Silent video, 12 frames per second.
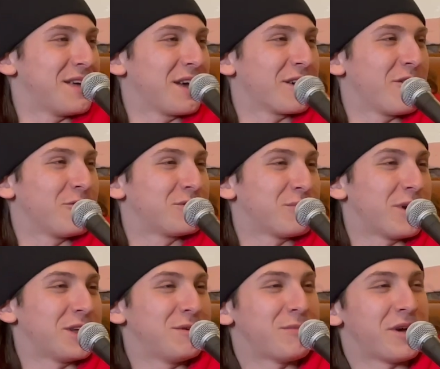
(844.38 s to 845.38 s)
I go to
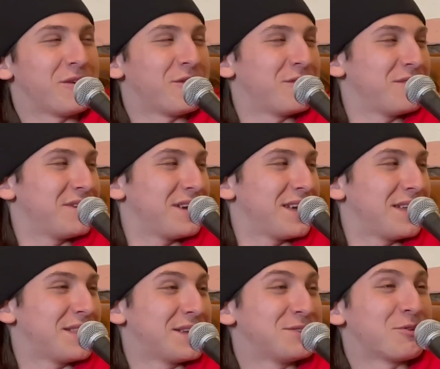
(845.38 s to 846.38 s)
my email,
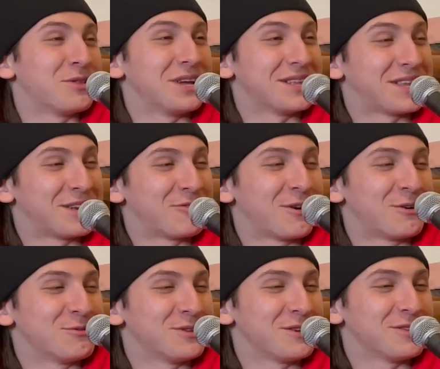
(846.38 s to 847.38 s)
and I saw the
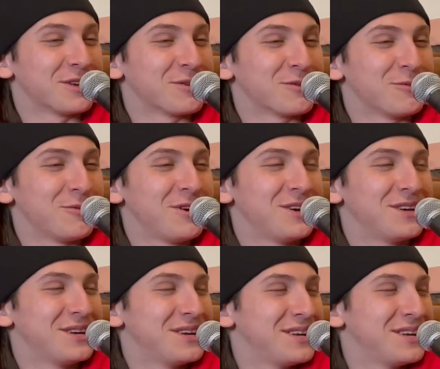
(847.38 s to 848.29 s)
itinerary. I was like, "What?